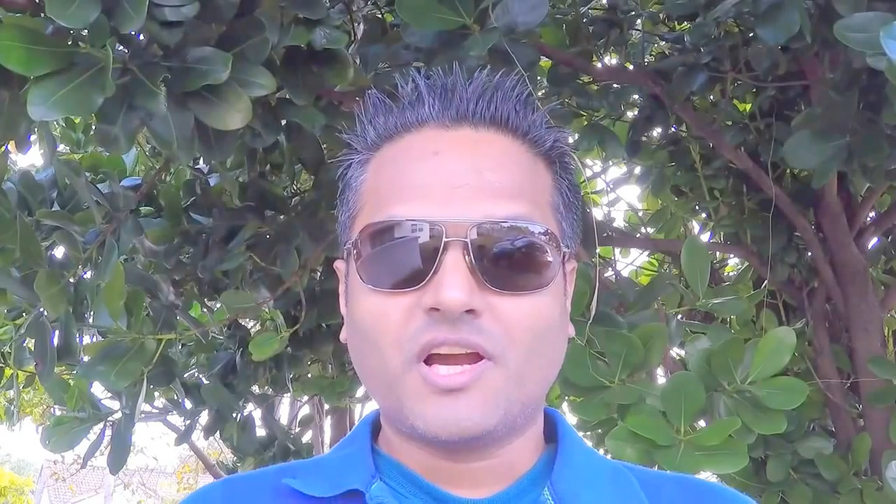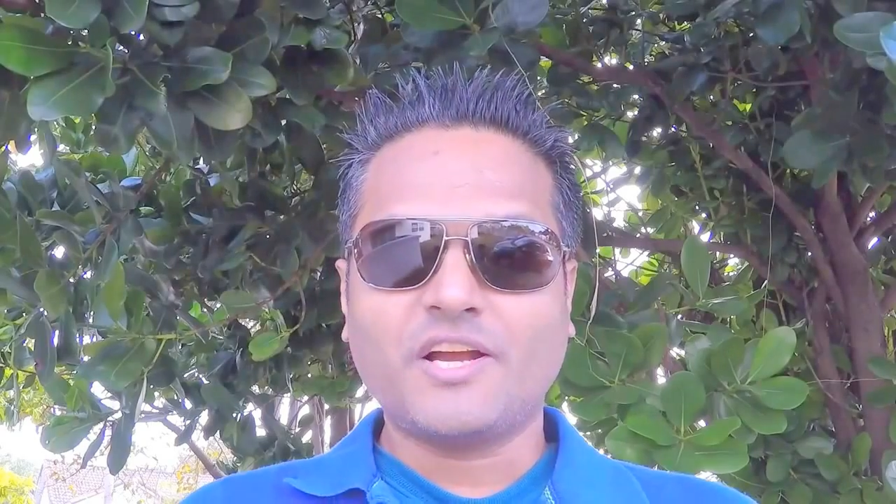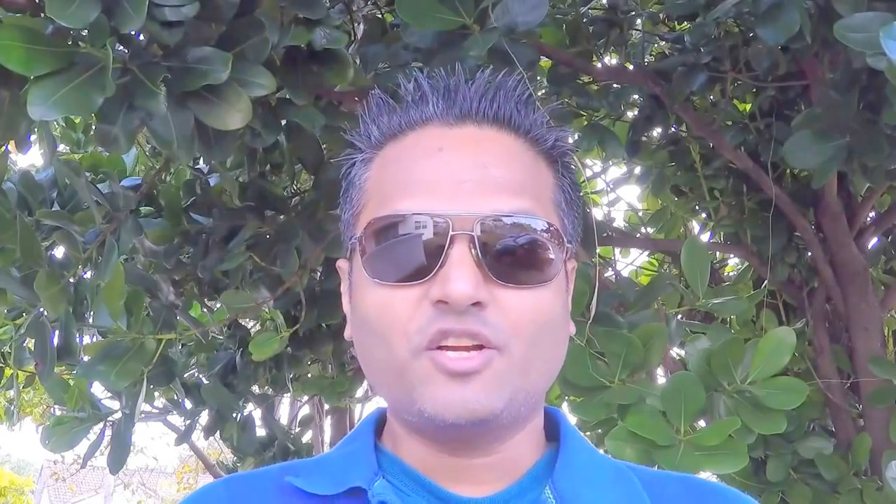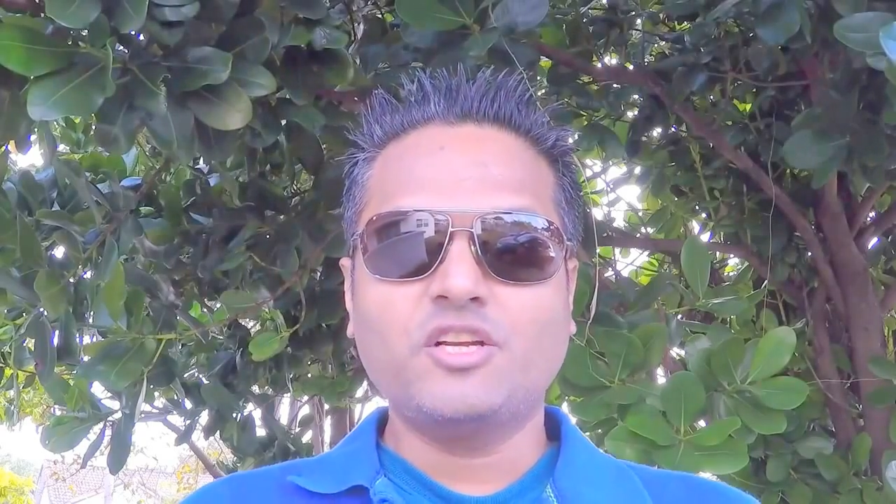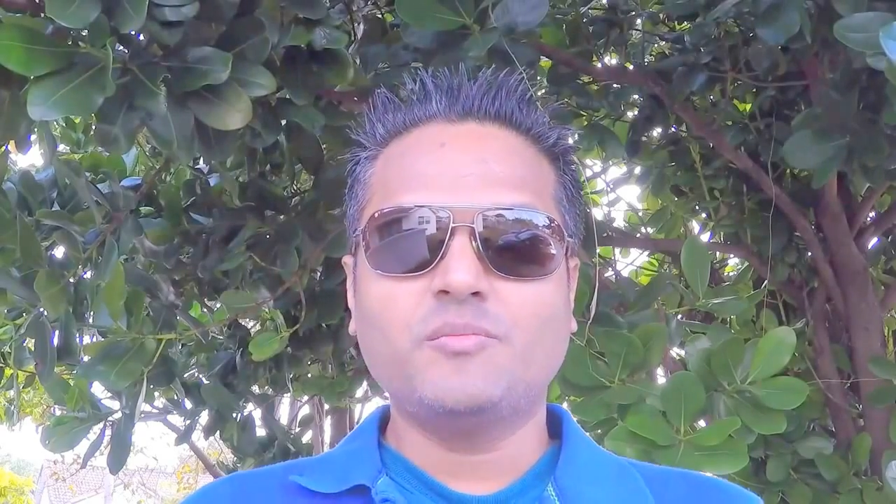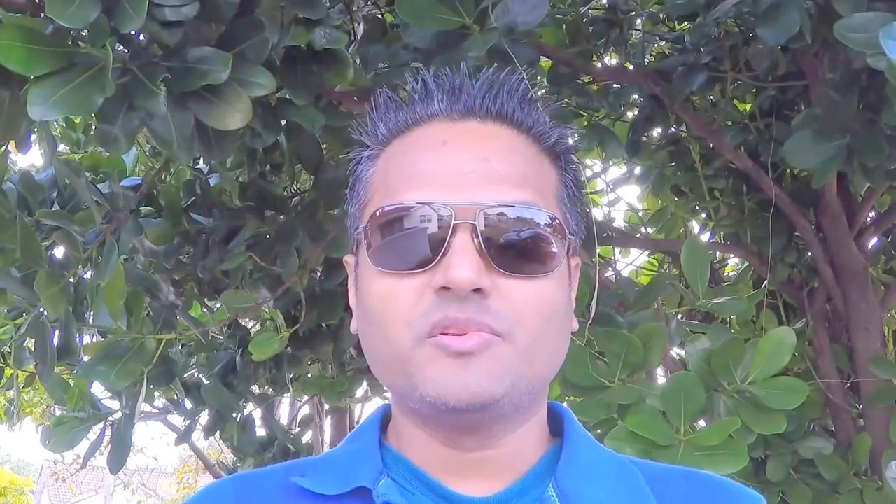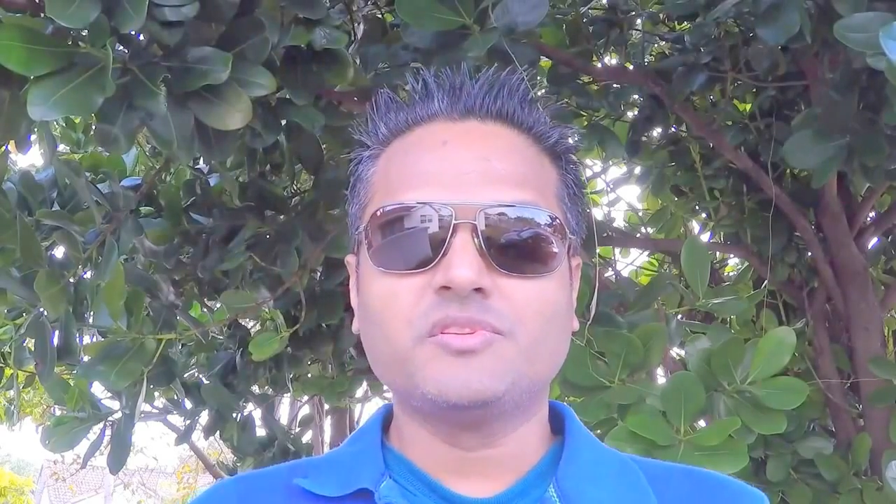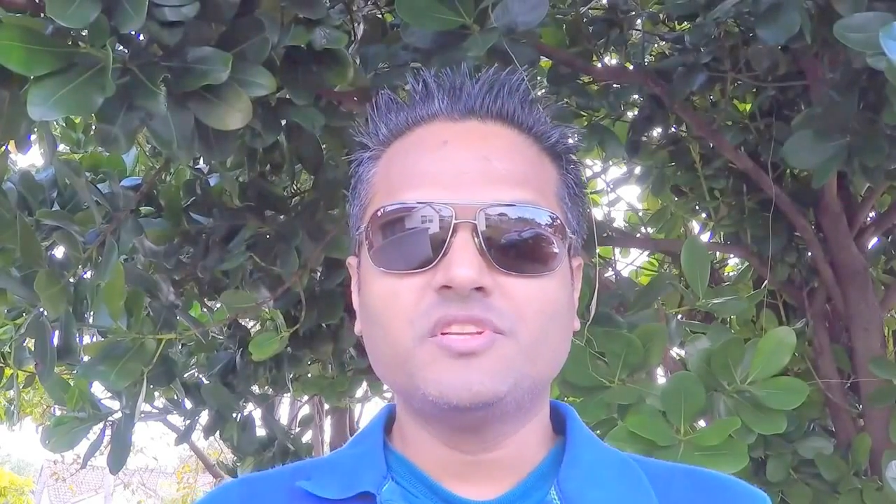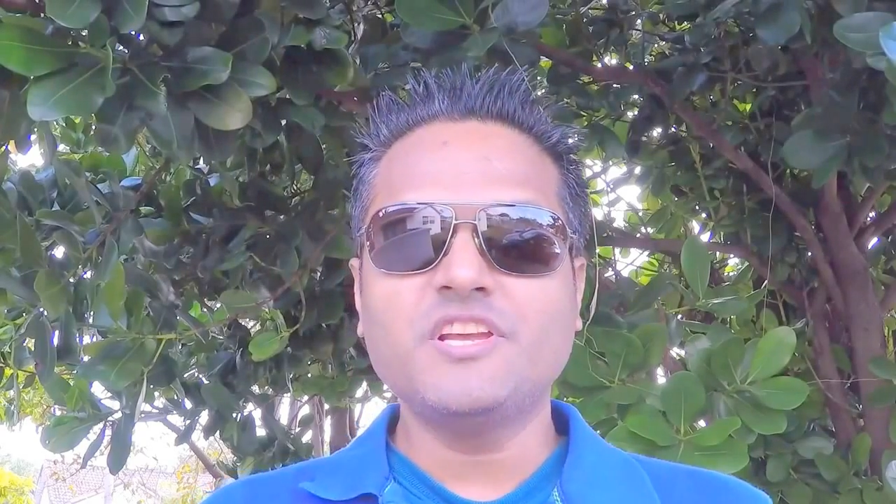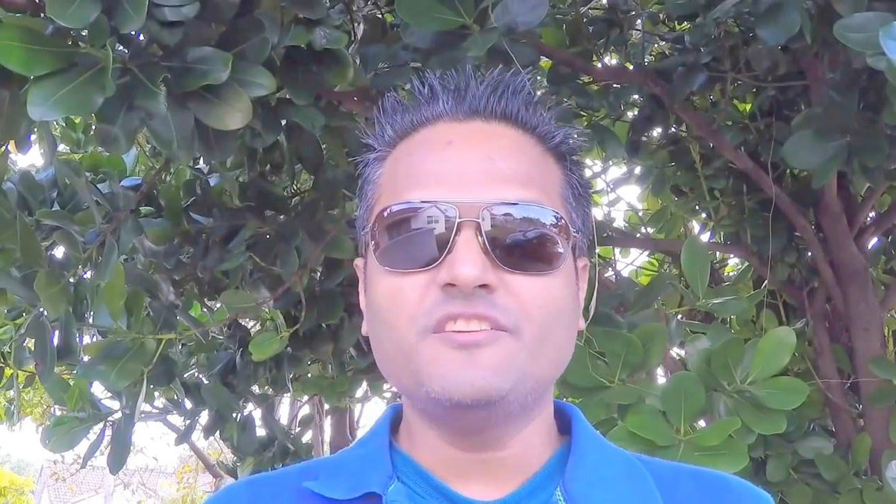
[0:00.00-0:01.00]
I couldn't
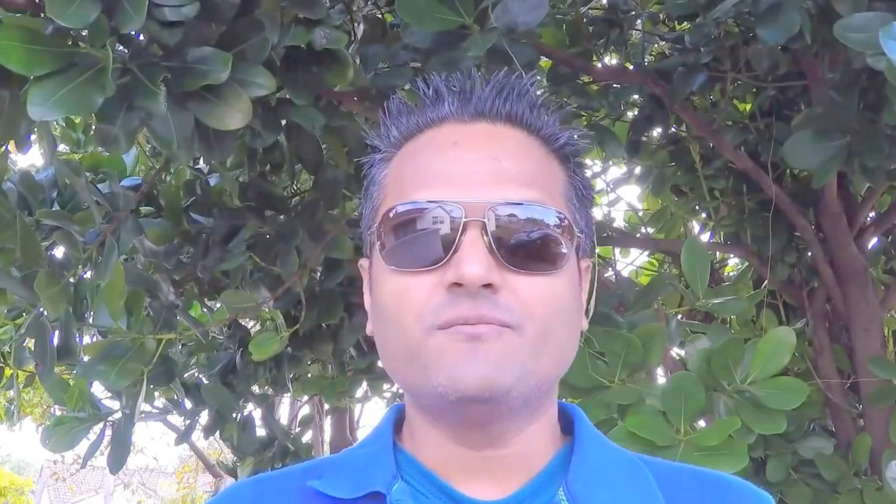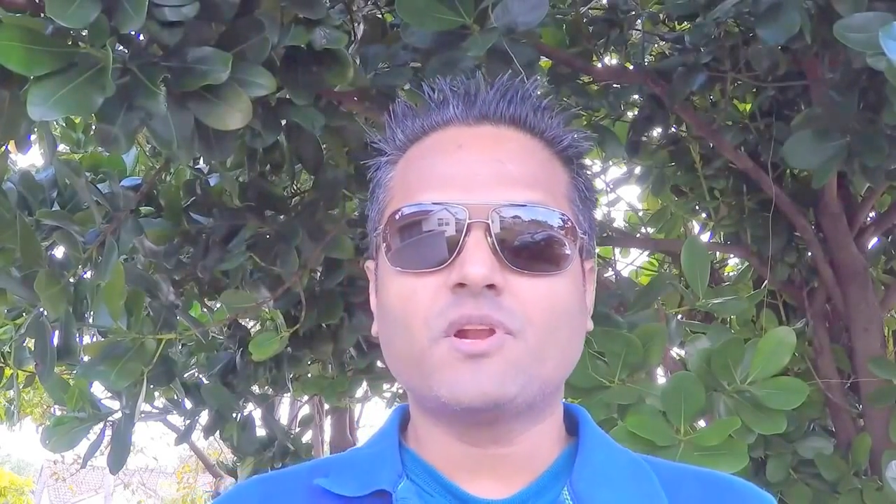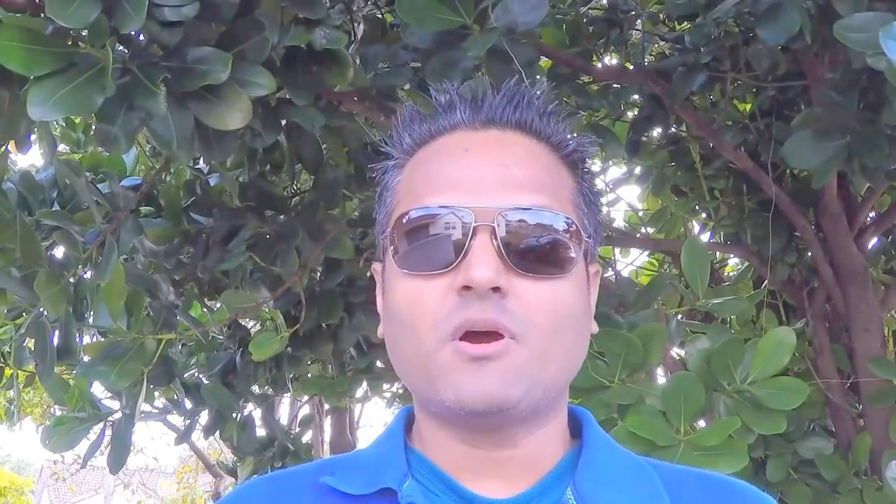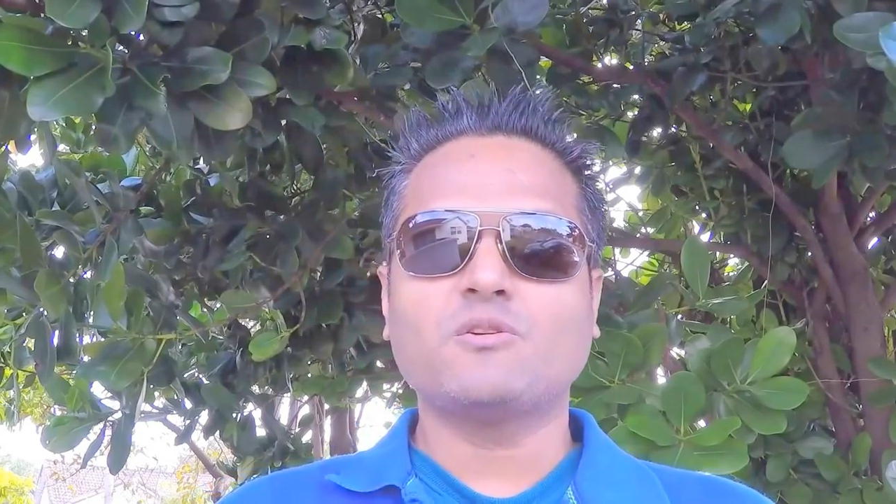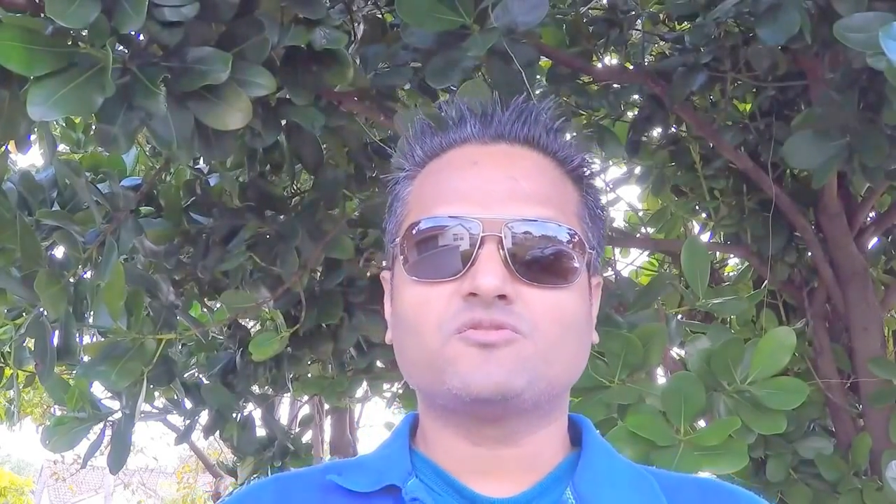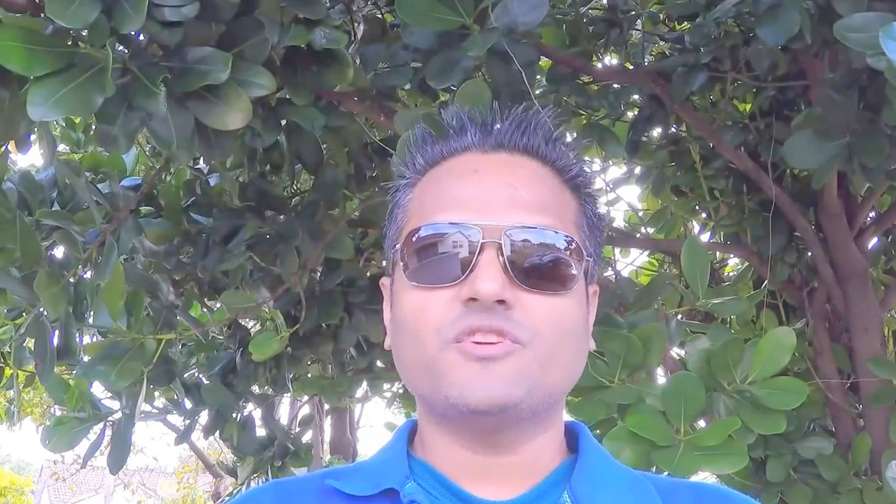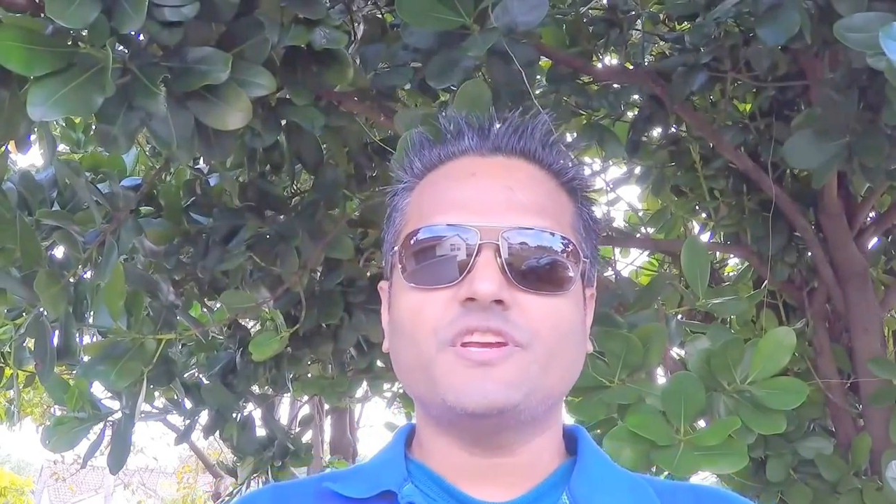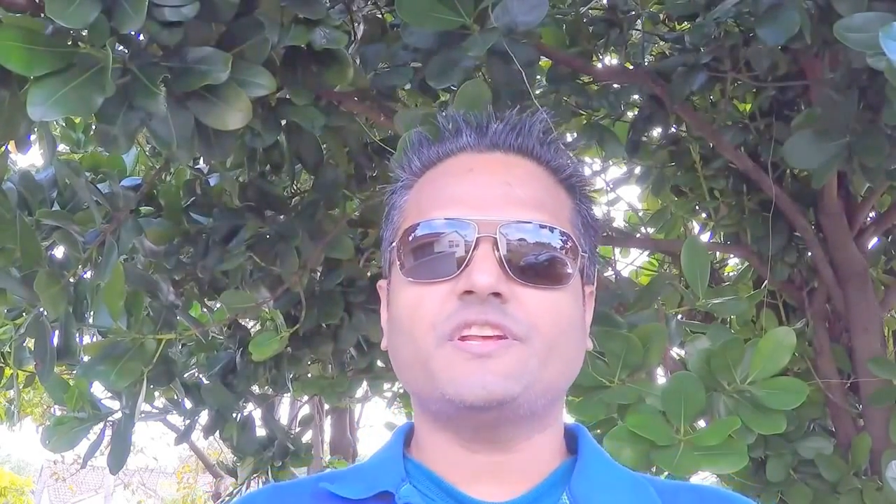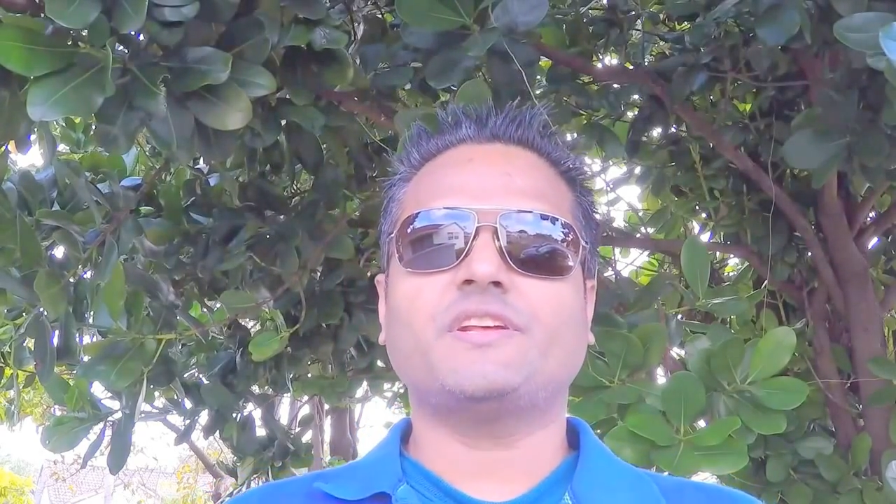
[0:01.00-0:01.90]
believe what I was reading.